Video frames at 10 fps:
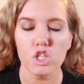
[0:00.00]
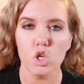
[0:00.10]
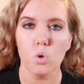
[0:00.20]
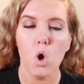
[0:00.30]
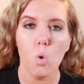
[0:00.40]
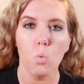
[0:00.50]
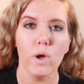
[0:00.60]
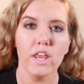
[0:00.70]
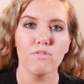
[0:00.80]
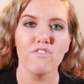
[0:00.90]
So
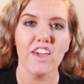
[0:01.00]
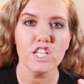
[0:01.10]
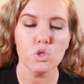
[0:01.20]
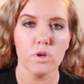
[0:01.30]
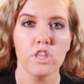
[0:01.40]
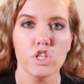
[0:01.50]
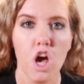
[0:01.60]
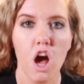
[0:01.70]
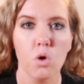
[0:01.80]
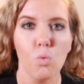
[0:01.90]
when faced with a
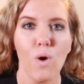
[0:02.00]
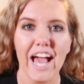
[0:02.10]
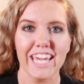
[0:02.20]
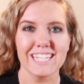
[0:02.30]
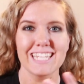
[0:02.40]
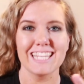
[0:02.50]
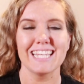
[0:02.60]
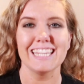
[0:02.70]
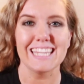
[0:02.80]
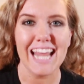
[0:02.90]
dog wagging to
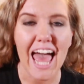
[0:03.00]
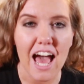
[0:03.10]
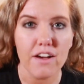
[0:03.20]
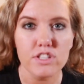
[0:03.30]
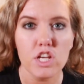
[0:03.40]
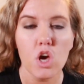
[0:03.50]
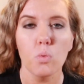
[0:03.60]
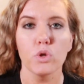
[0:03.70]
the left,